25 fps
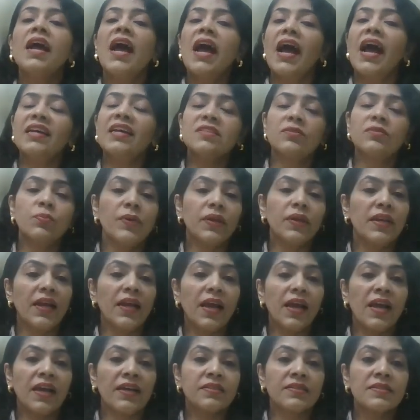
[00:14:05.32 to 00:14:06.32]
as well
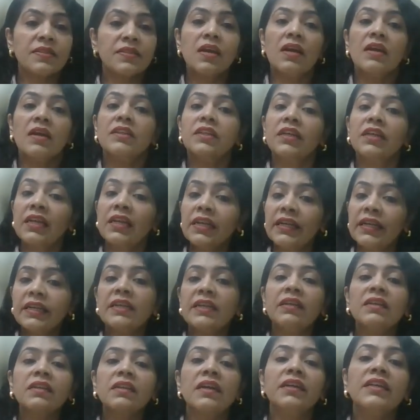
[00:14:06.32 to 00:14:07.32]
as the
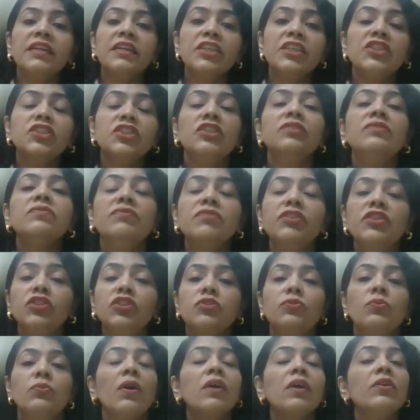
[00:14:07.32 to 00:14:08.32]
clinical condition which
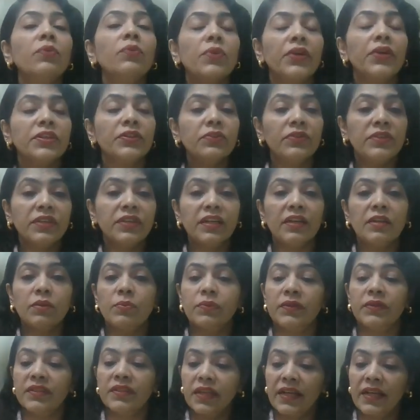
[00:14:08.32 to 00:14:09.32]
you are going to deal
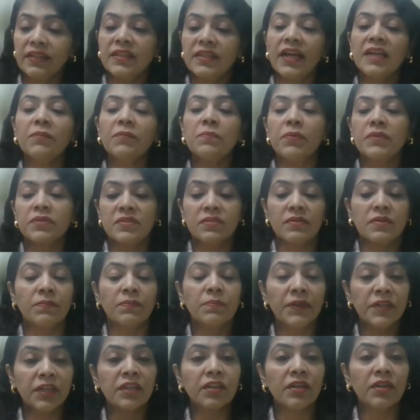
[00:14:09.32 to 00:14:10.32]
with in that
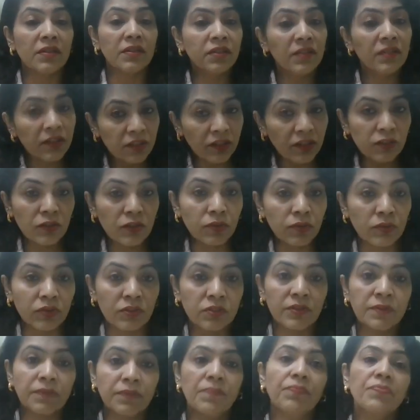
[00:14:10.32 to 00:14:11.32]
particular
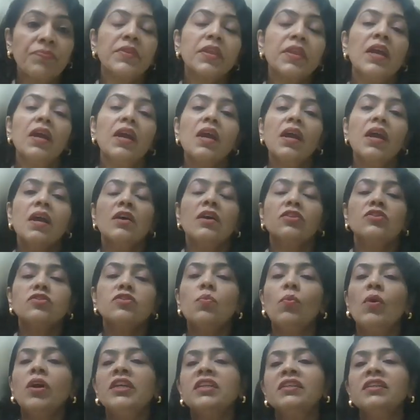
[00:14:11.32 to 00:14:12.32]
tooth. So
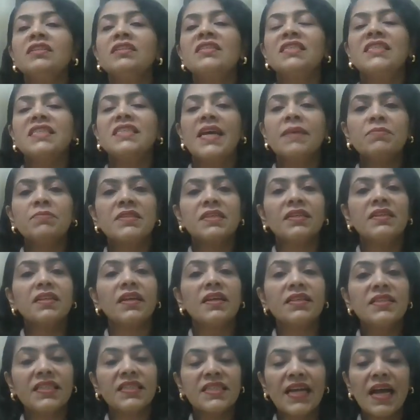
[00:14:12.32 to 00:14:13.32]
what are the steps in
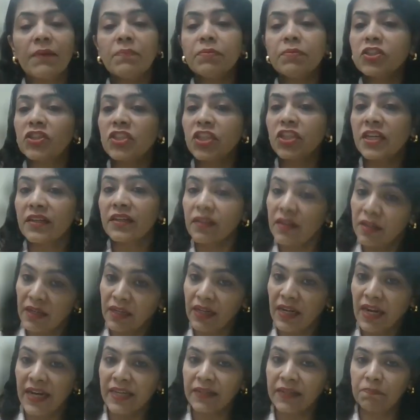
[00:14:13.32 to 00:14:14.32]
establishing
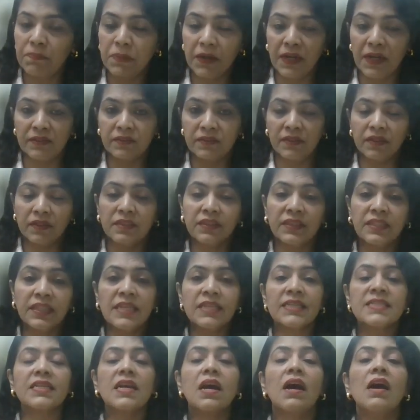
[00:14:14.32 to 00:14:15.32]
glide path?
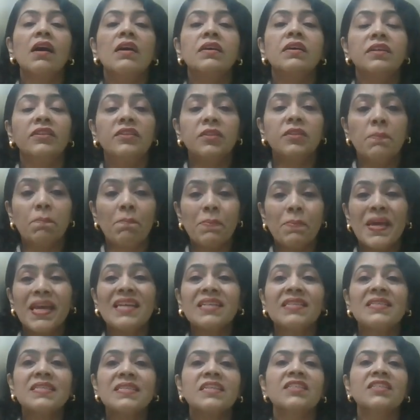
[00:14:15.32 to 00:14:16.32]
These are the
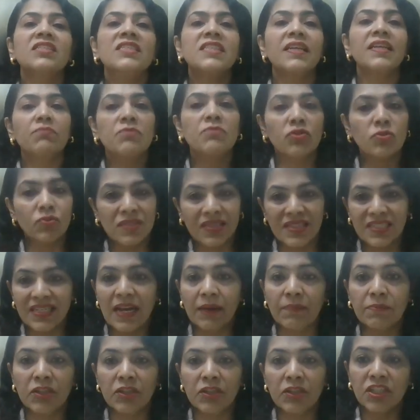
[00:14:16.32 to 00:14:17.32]
basic steps to
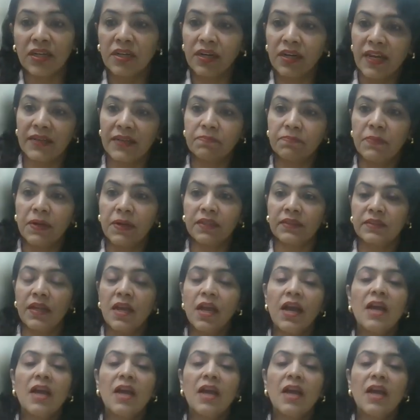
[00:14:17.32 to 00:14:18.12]
establishing glide path.